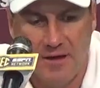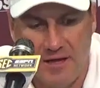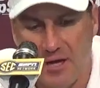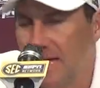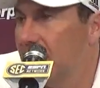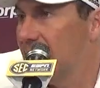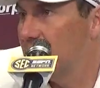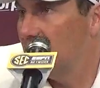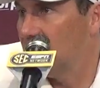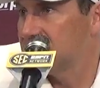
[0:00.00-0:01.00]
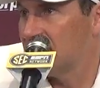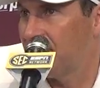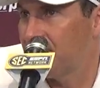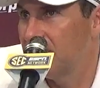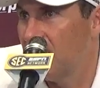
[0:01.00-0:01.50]
You know, he can make what looks like
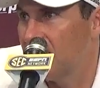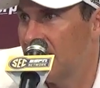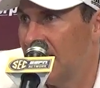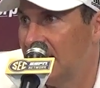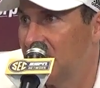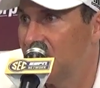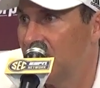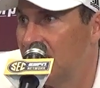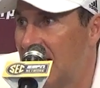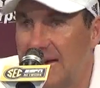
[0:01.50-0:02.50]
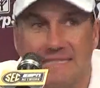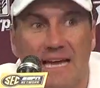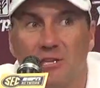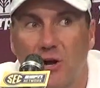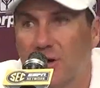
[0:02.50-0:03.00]
a 3-yard gain into a
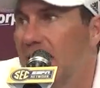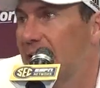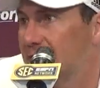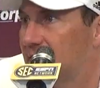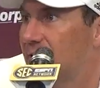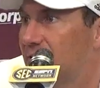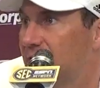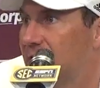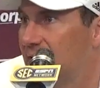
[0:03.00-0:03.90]
9-10 yard gain in a hurry.